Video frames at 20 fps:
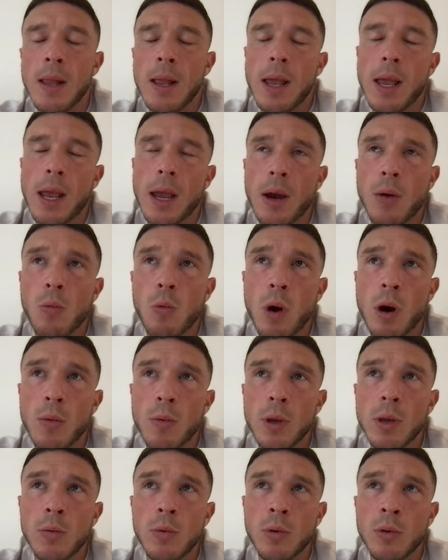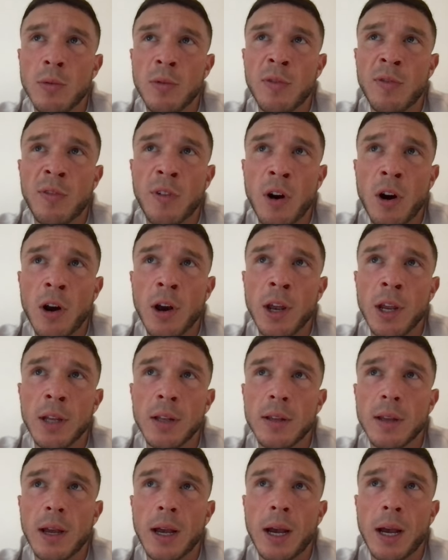and what we would
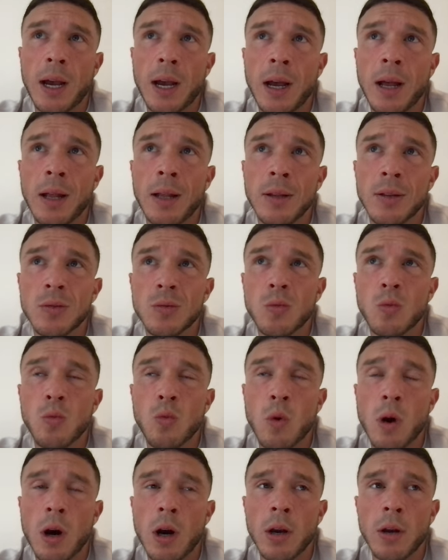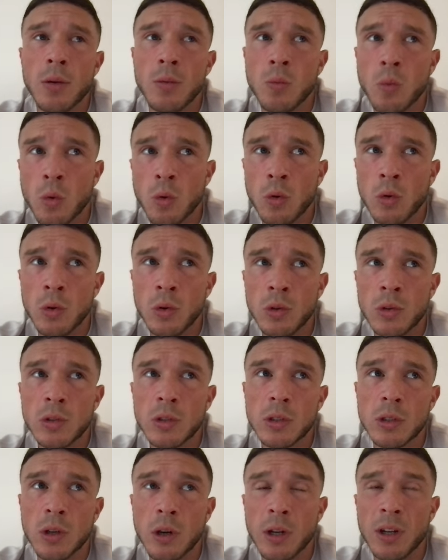find and what I would
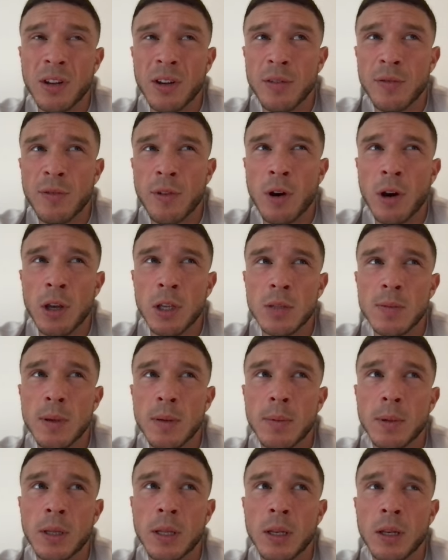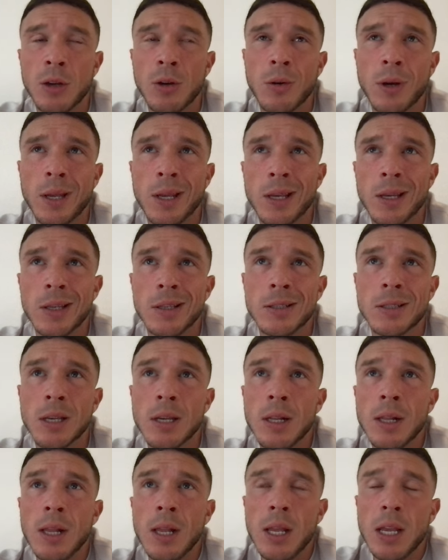kind of advise people to do is,
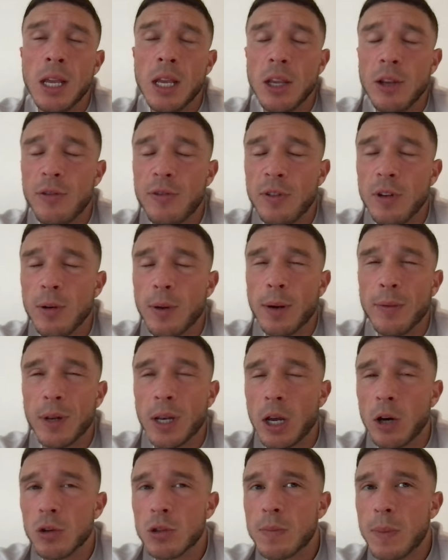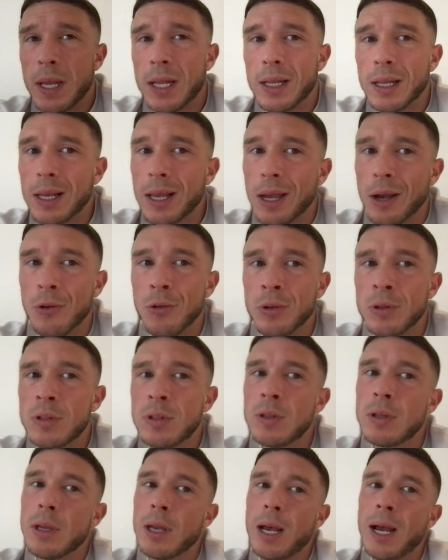if you have a low spend
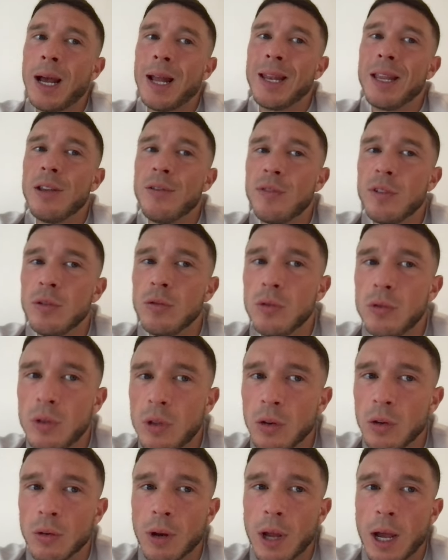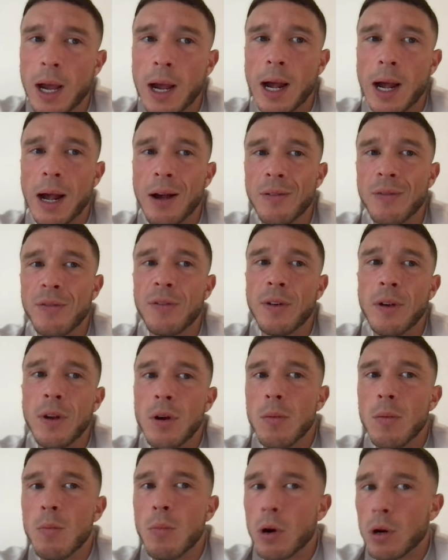account and if you do not have
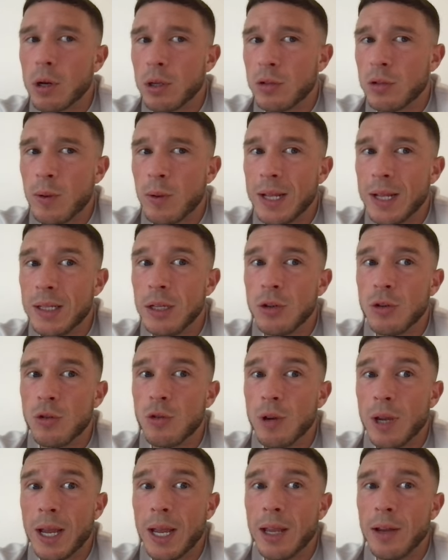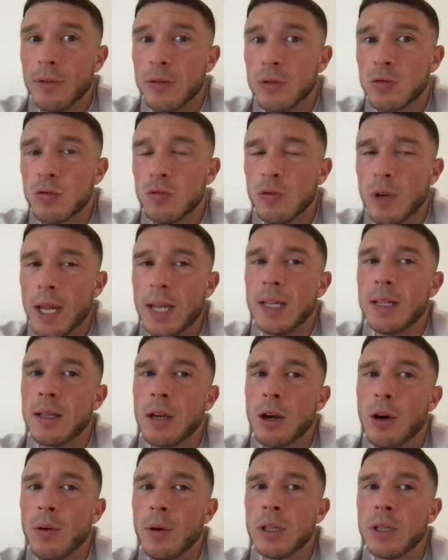more than 20 creatives ready to
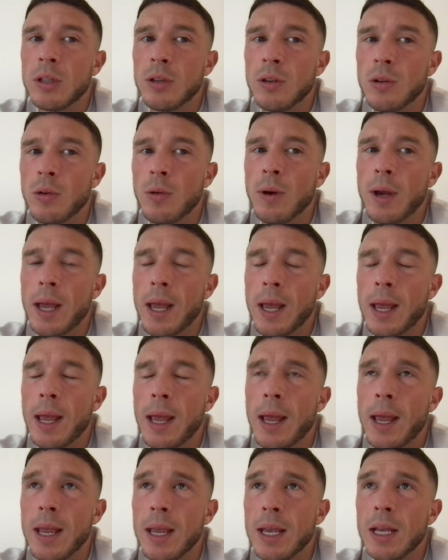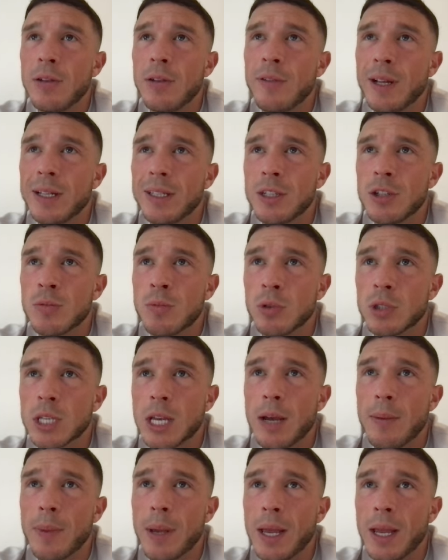go into a Advantage Plus
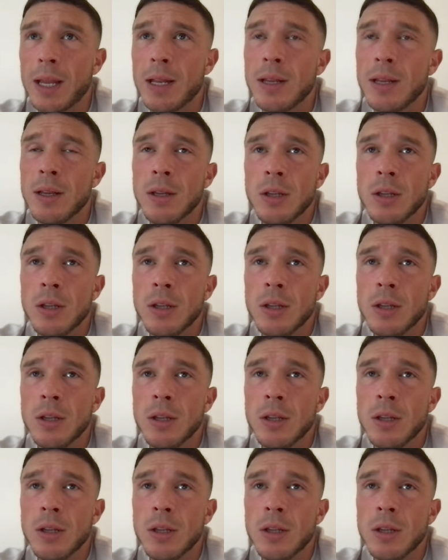campaign,